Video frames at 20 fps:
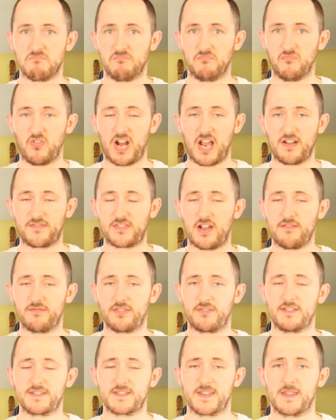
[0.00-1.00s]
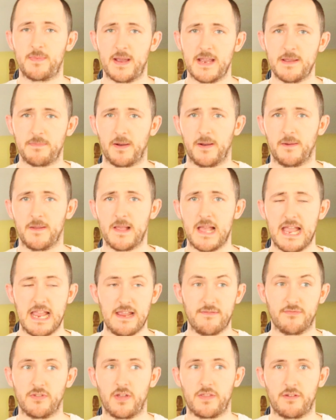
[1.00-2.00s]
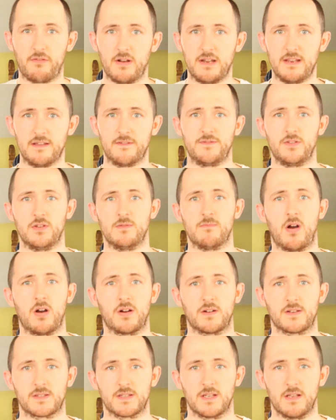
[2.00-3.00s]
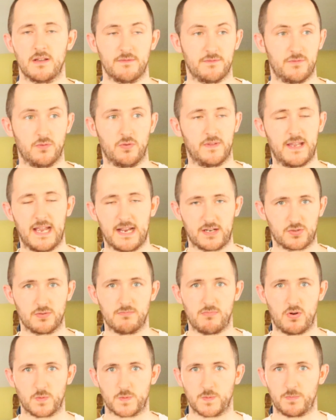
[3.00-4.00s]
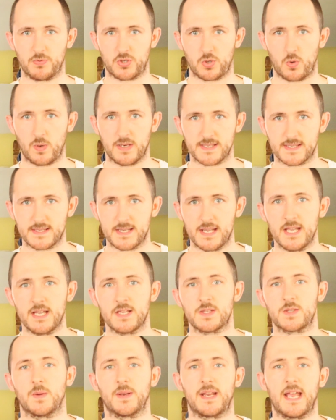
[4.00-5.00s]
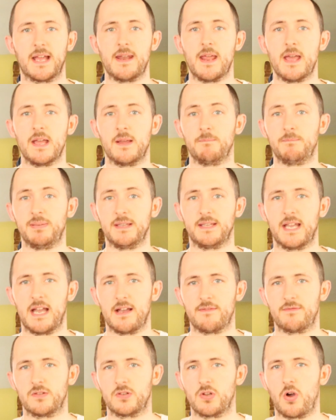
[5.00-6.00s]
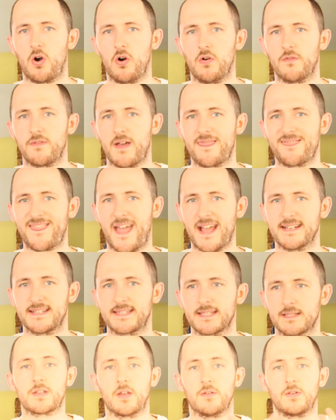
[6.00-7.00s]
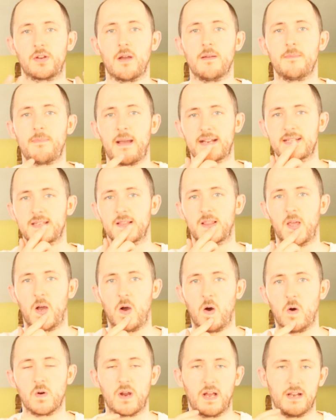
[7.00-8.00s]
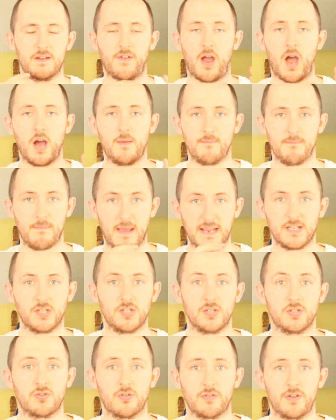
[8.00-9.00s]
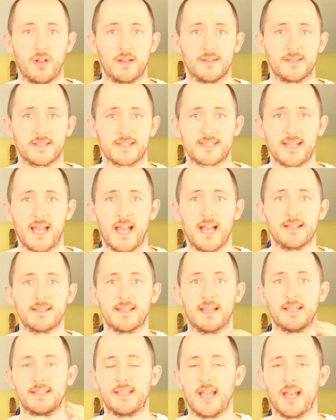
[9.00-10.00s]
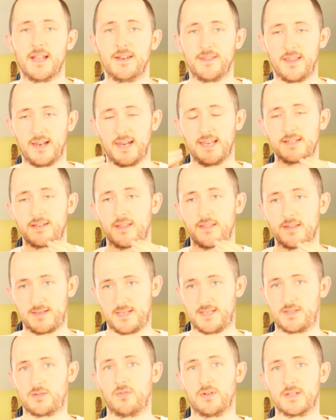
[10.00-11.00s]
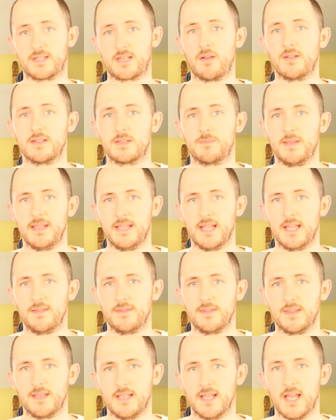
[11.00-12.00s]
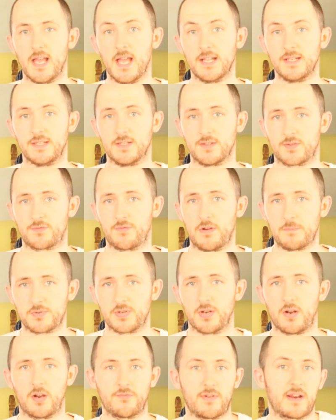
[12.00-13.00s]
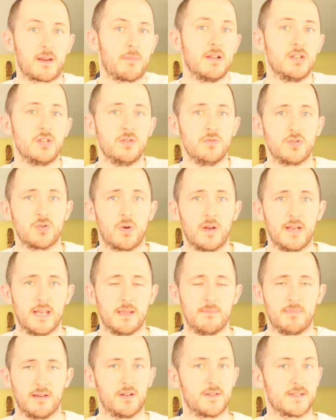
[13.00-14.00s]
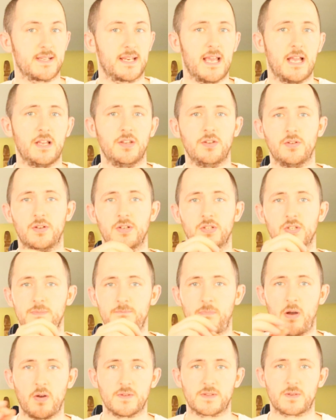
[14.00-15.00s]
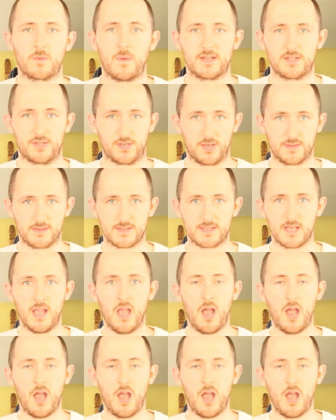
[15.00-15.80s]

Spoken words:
run out of time for the rest of the paper, even though there are only a few marks for the actual multiple choice. So again, be careful of that. So going back to the whole kind of making sure you understand, again, the link to the Discord is going to be in the description. I'd recommend you join it because again, you can just post questions